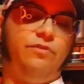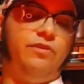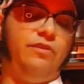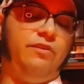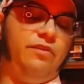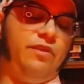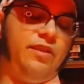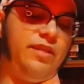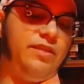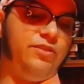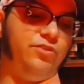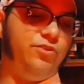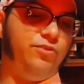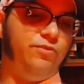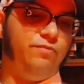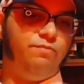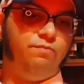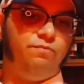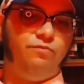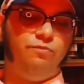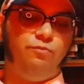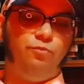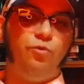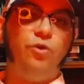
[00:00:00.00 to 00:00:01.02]
in case you're
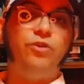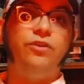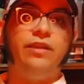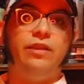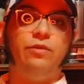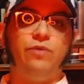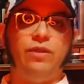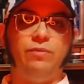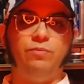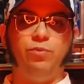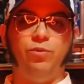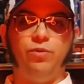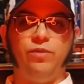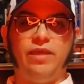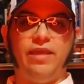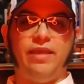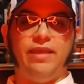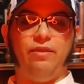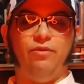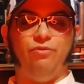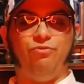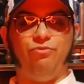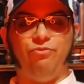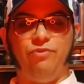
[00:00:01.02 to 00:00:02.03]
wondering what
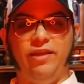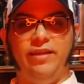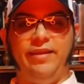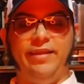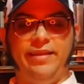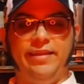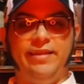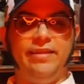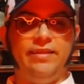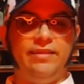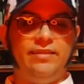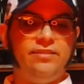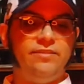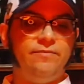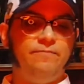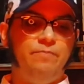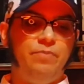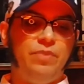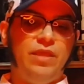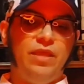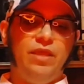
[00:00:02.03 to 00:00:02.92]
pulque really is,